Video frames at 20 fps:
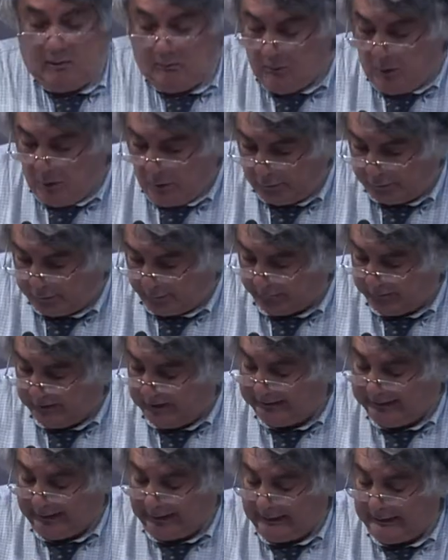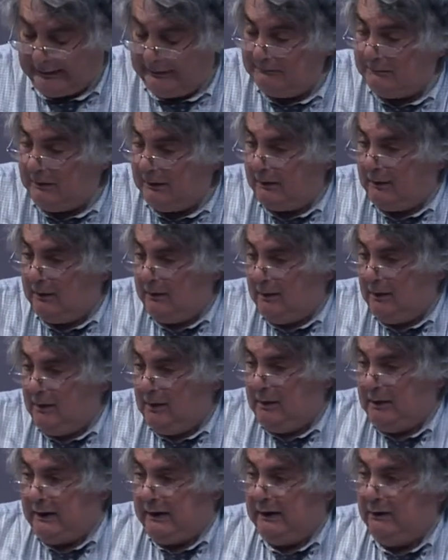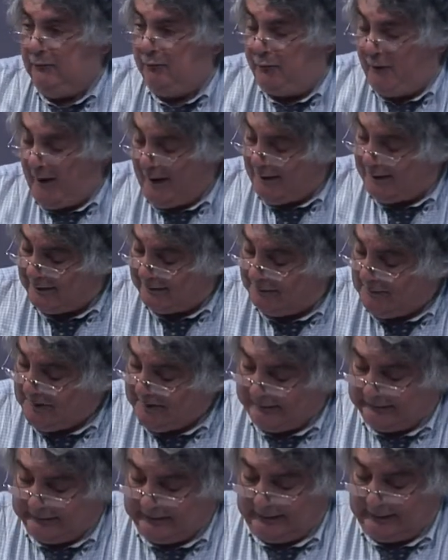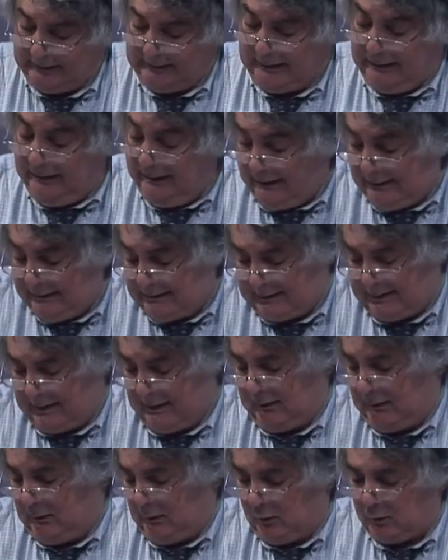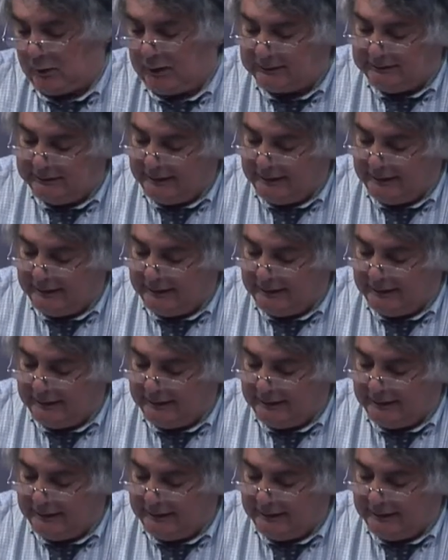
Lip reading: most of the time, investment is, or at